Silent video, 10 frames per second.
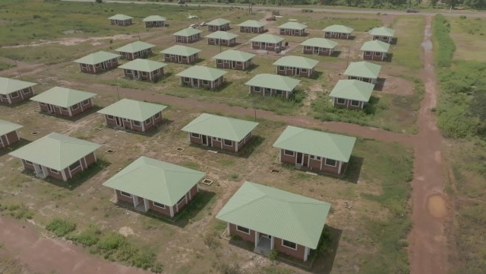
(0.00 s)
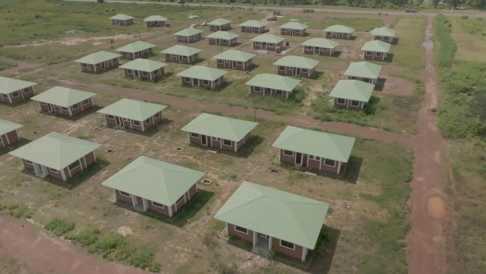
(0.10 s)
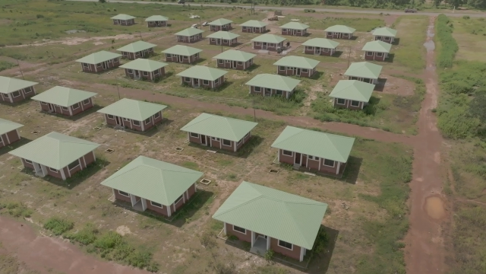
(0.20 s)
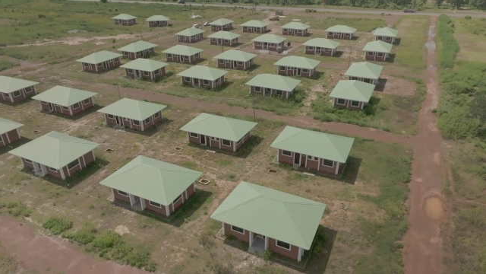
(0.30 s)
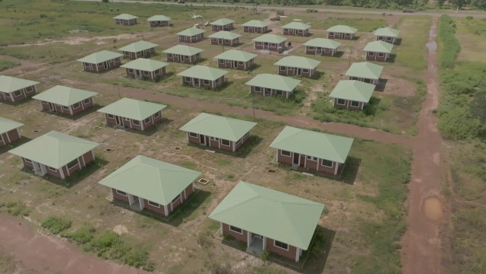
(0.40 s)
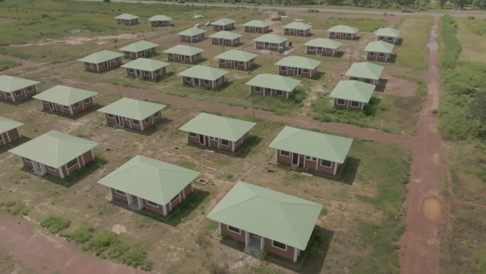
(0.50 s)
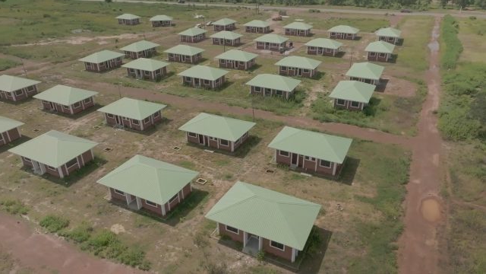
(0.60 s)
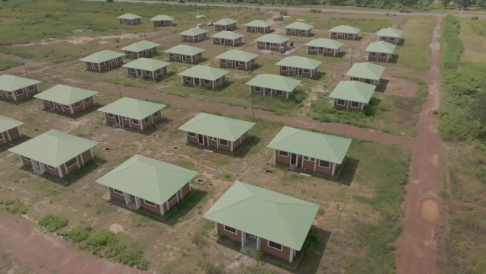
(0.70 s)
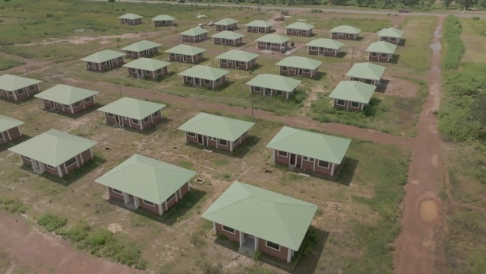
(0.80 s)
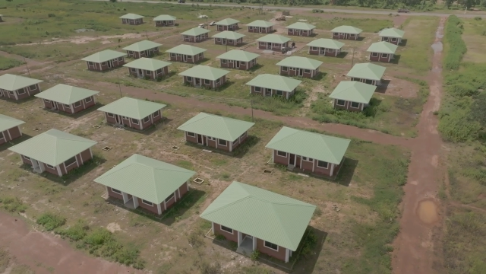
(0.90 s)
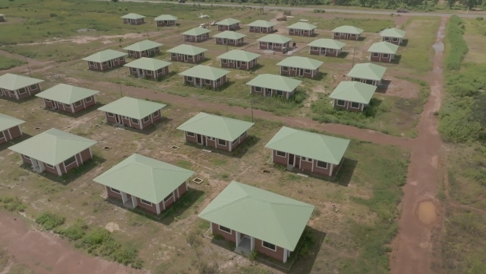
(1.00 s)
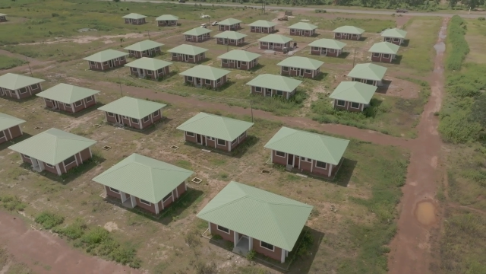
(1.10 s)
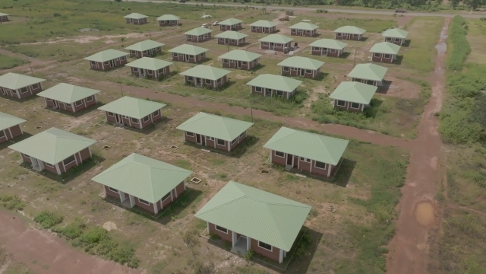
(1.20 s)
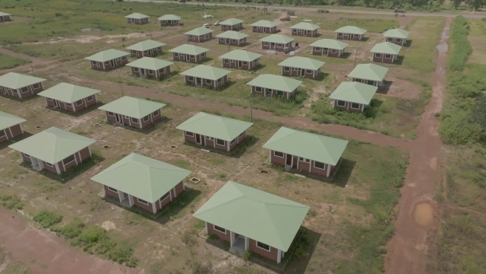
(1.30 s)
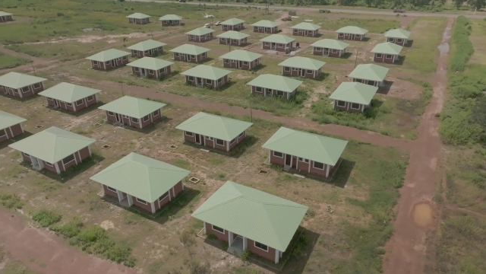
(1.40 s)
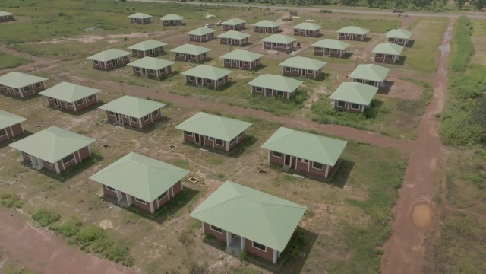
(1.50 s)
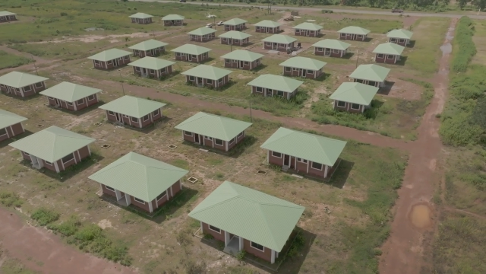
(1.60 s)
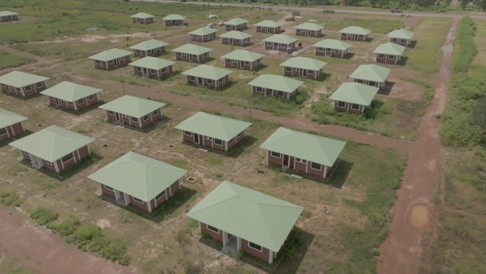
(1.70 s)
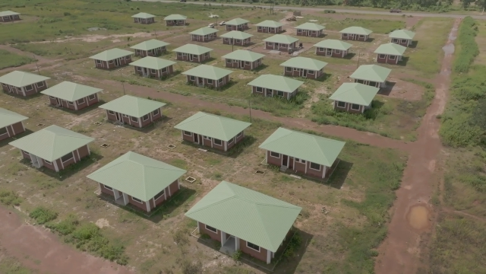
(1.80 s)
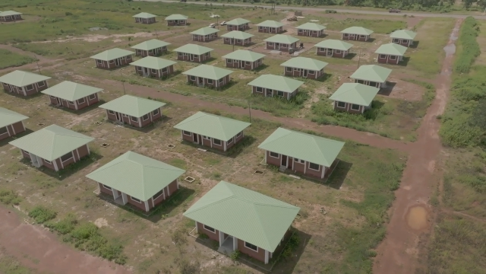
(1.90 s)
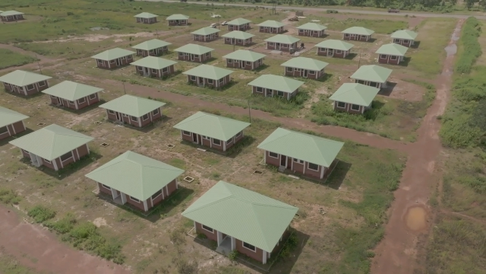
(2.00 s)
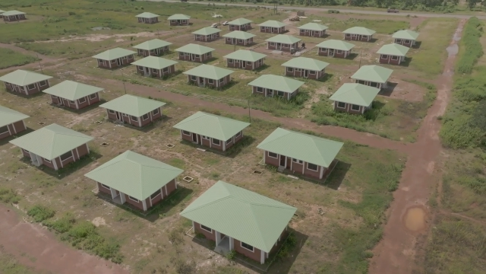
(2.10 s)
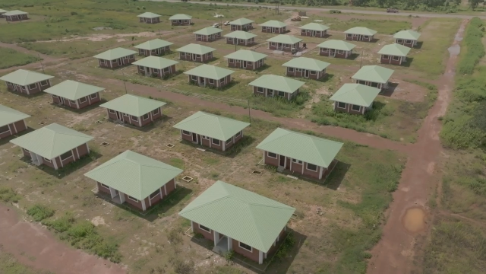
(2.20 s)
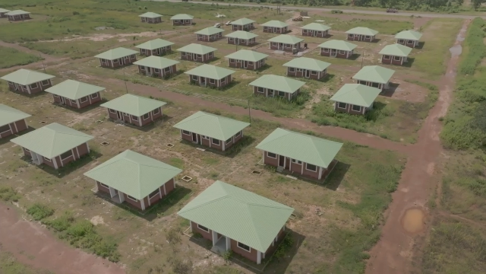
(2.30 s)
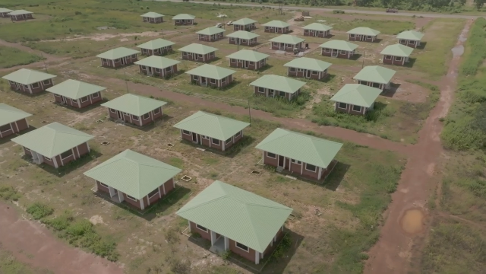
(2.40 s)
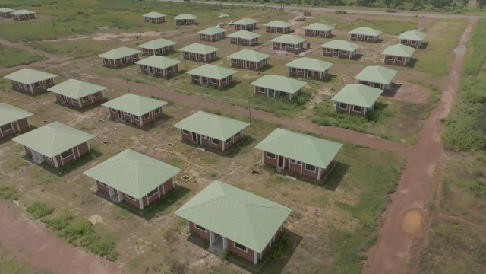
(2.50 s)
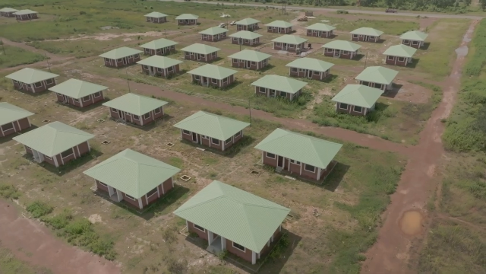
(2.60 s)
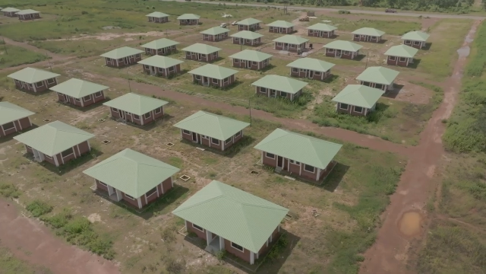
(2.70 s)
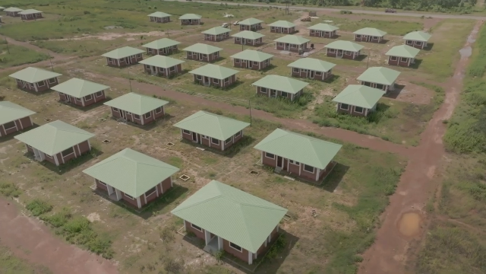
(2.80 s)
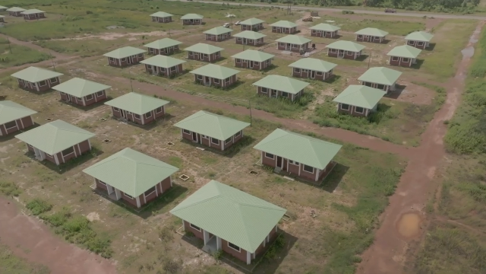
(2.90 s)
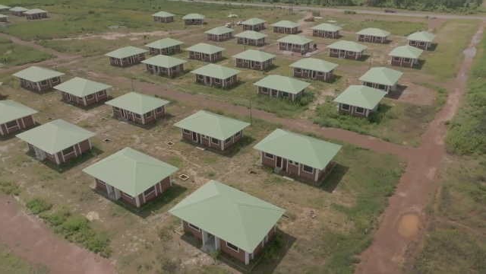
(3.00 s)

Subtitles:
[unreadable: no face in view]